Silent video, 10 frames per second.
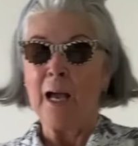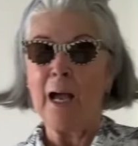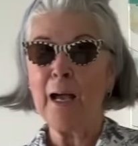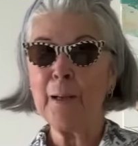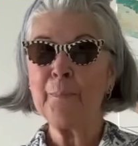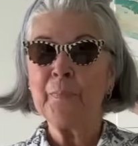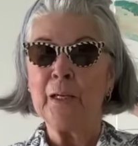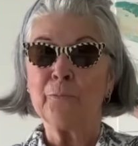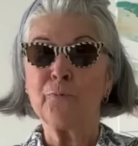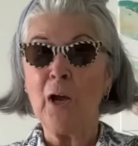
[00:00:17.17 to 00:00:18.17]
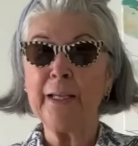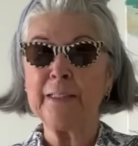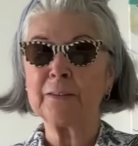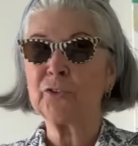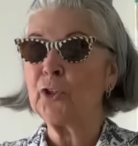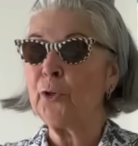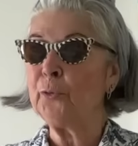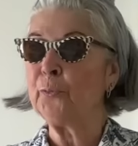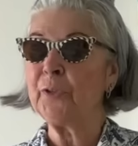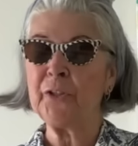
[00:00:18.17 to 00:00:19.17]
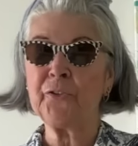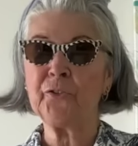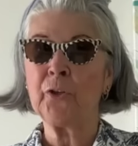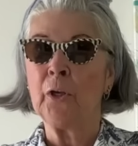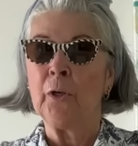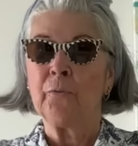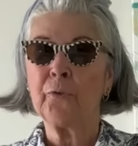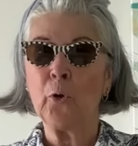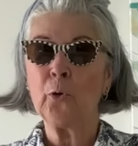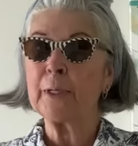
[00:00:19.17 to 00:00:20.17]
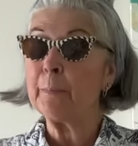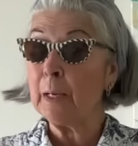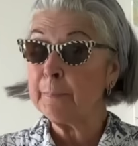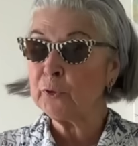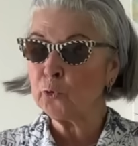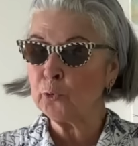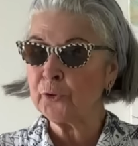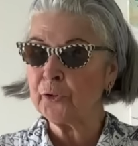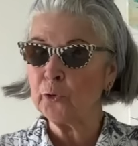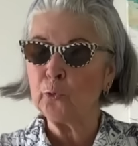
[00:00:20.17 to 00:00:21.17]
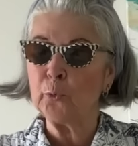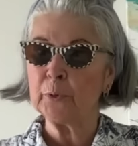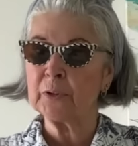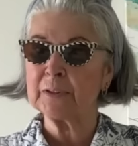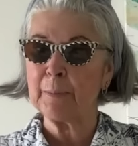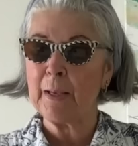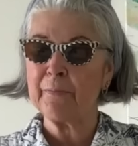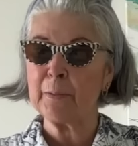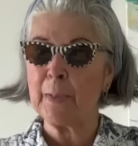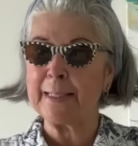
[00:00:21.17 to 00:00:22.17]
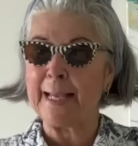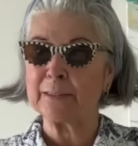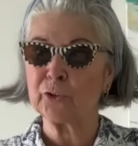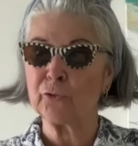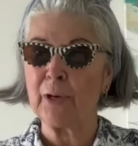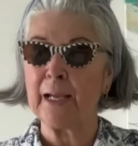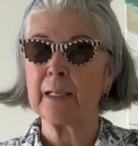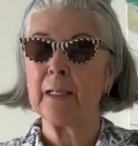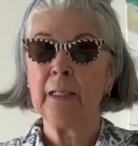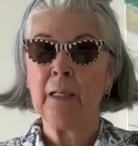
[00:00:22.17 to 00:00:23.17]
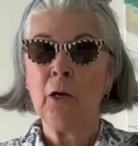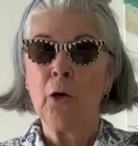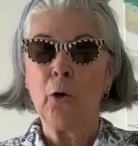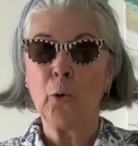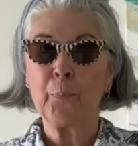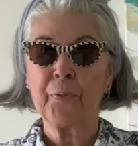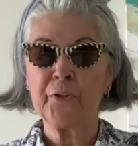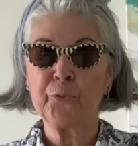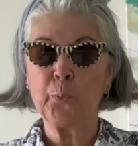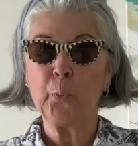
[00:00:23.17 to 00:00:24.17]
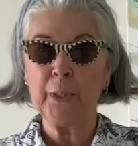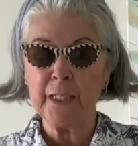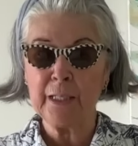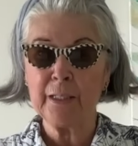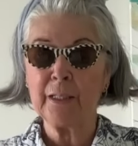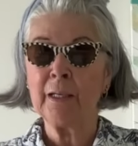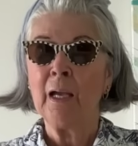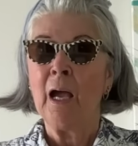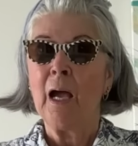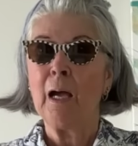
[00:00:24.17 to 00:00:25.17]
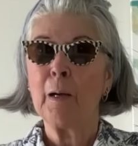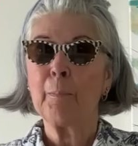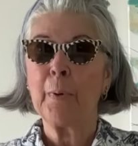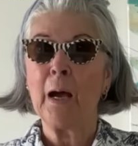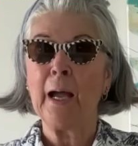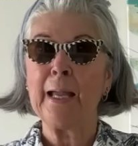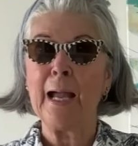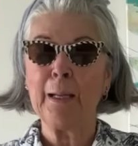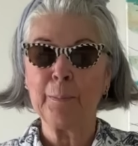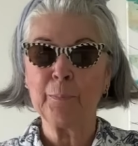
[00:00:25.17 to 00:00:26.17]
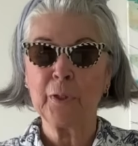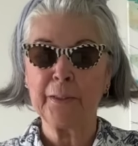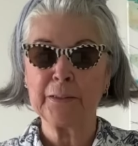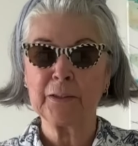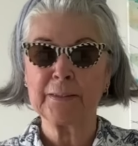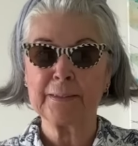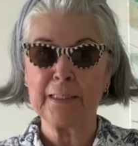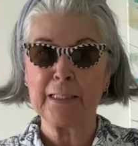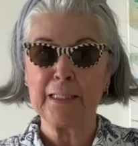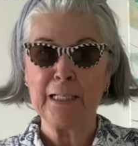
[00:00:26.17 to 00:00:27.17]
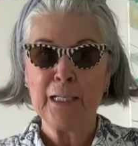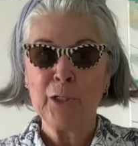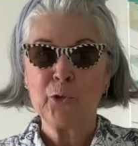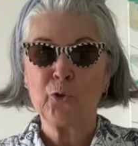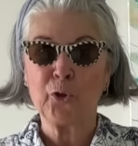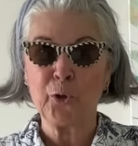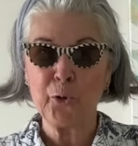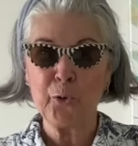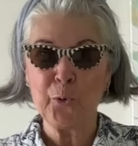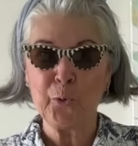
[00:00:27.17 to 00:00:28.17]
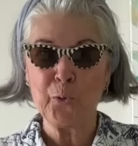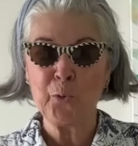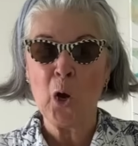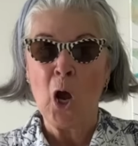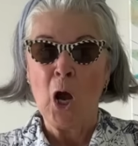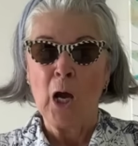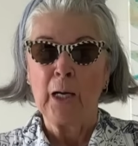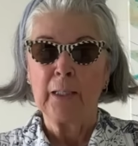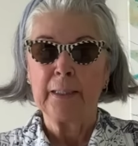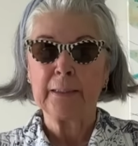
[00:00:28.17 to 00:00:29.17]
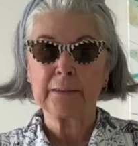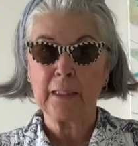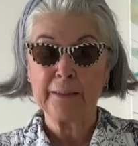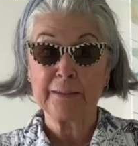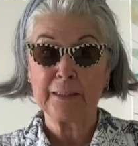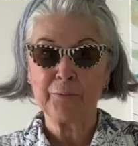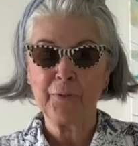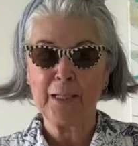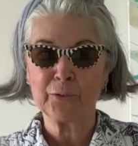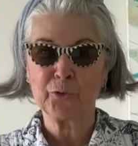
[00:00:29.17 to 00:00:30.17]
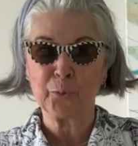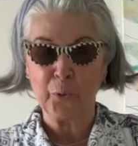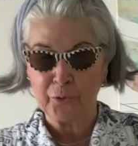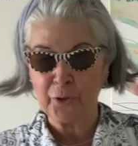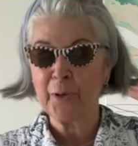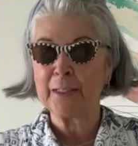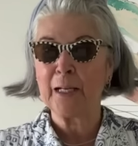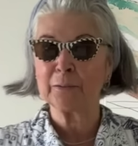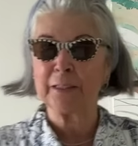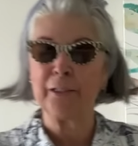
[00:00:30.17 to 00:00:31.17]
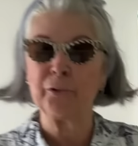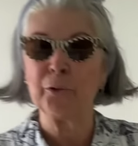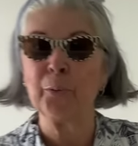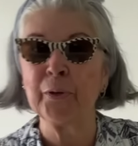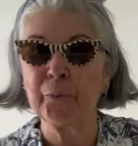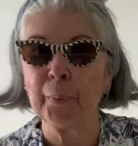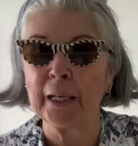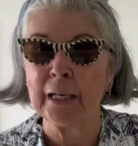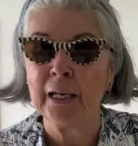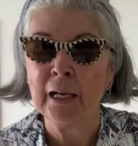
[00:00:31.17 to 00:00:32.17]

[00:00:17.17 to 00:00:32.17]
Um, right, so this vlog, it might be shorter than normal because I'm having my cataract op this week. Um, but I am going to see two exciting flats tomorrow and I'll take you with me.